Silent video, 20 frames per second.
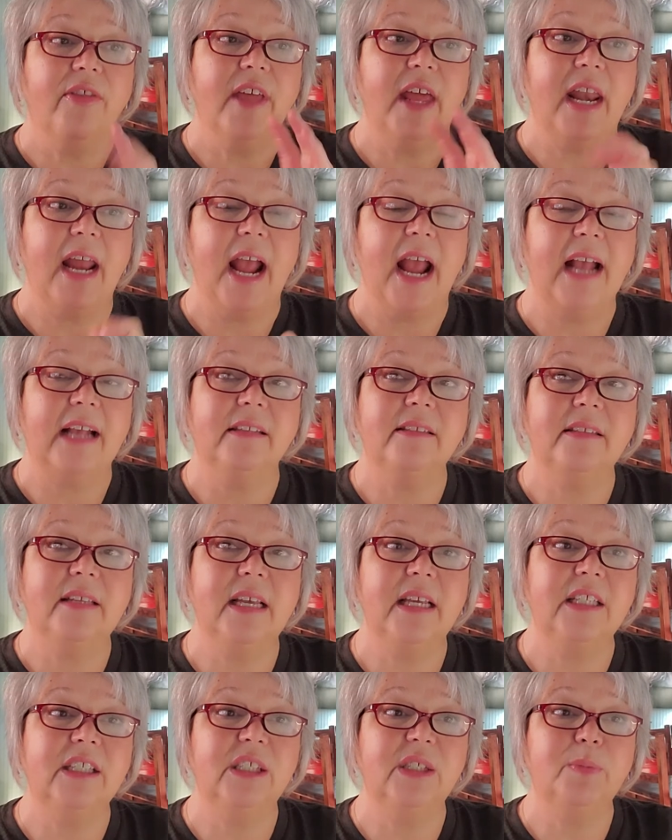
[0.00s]
that as
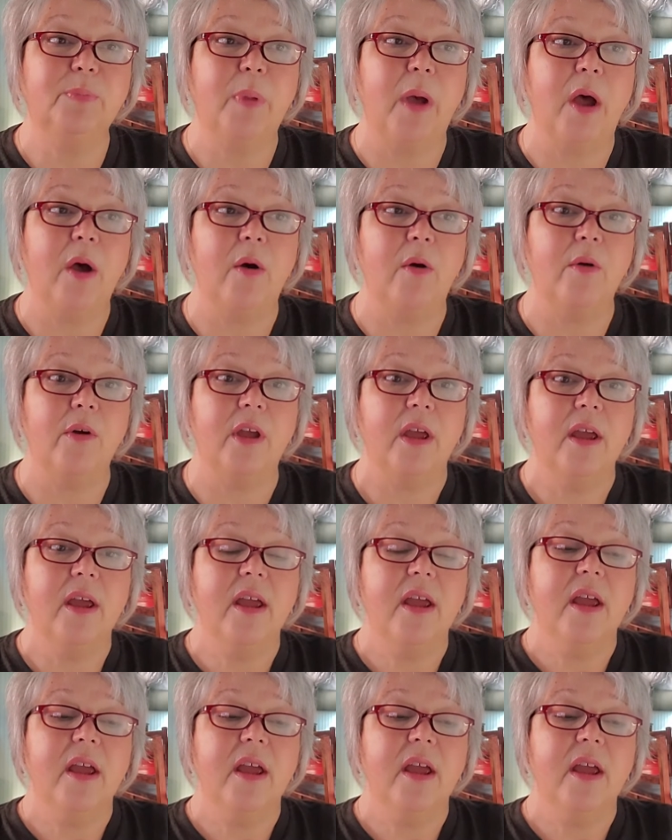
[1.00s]
he spoke,